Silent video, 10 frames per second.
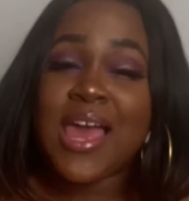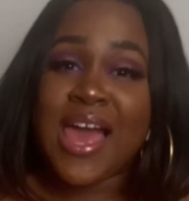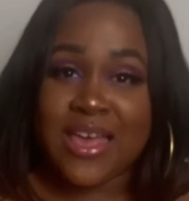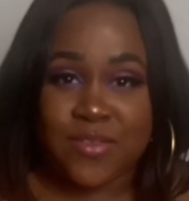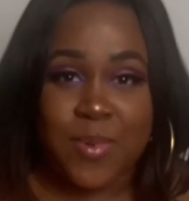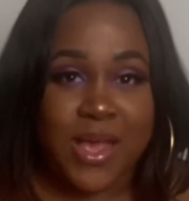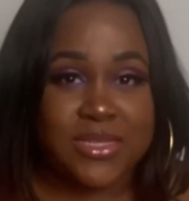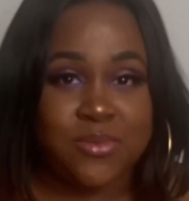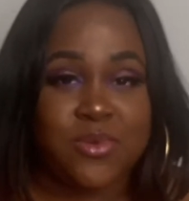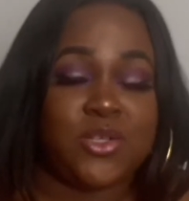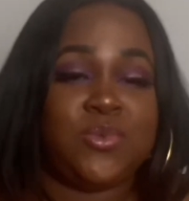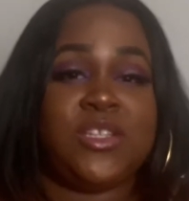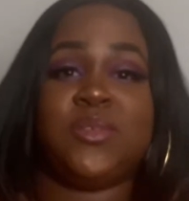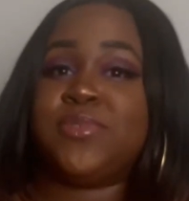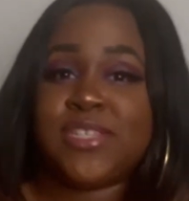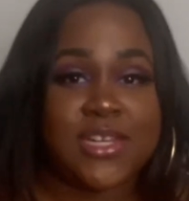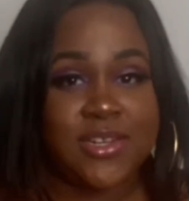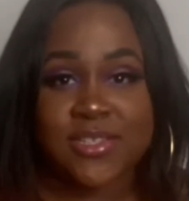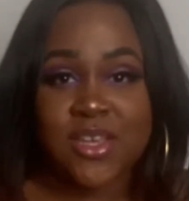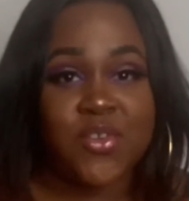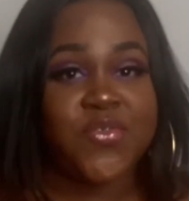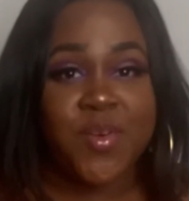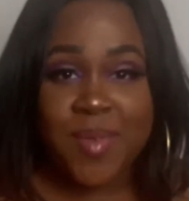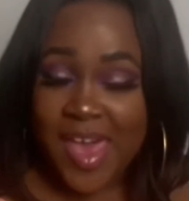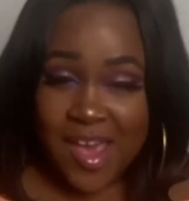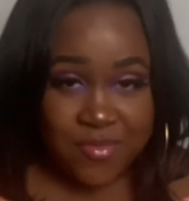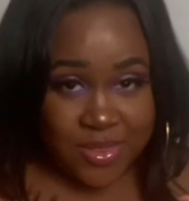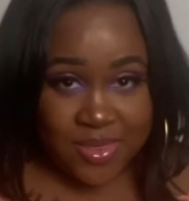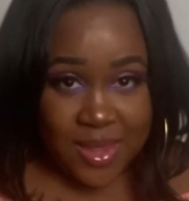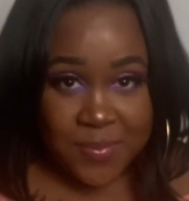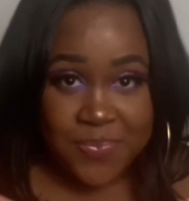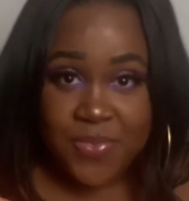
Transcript: as possible because we need to protect ourselves from everything.